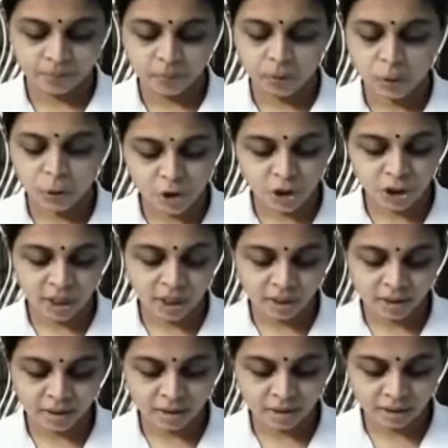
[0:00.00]
Question
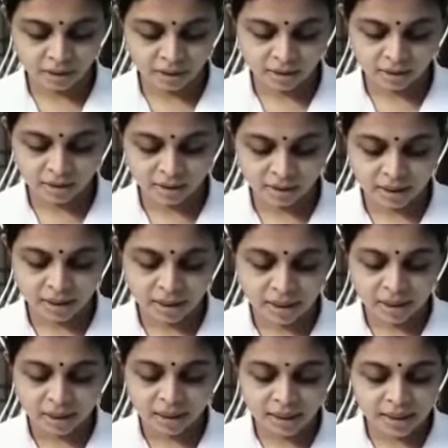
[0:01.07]
9.
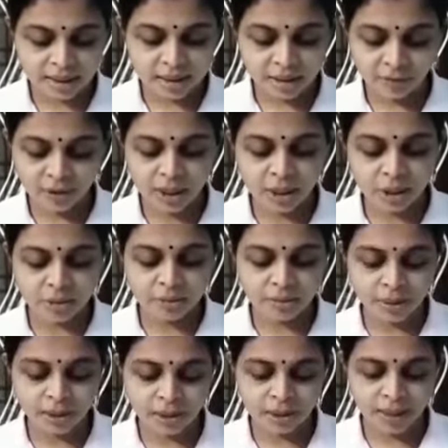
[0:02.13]
It is difficult to
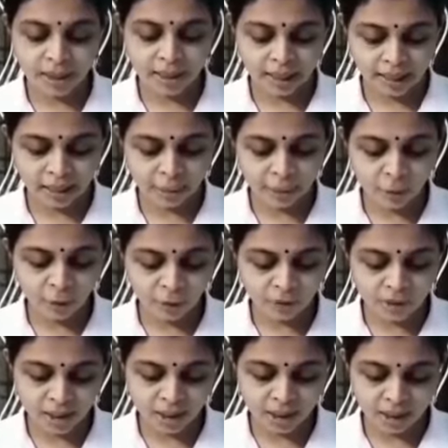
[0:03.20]
burn a heap of
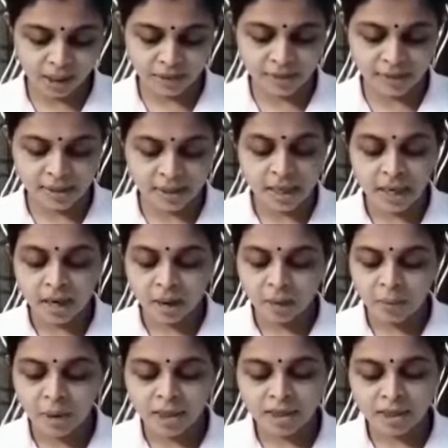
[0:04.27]
green leaves
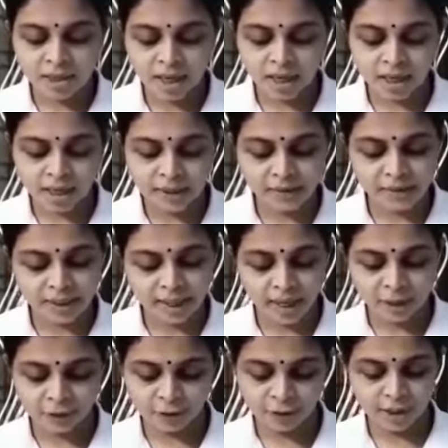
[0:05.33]
but dry leaves
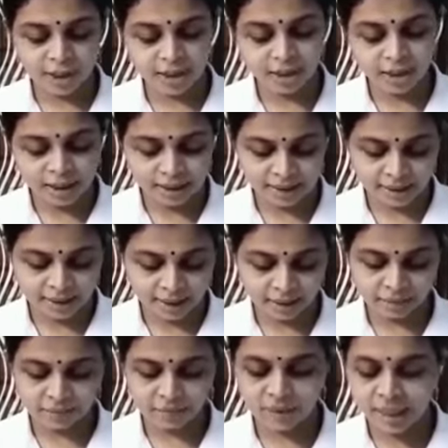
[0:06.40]
catch fire easily.
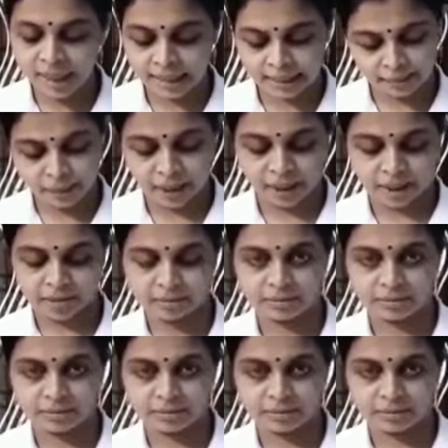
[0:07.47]
Explain.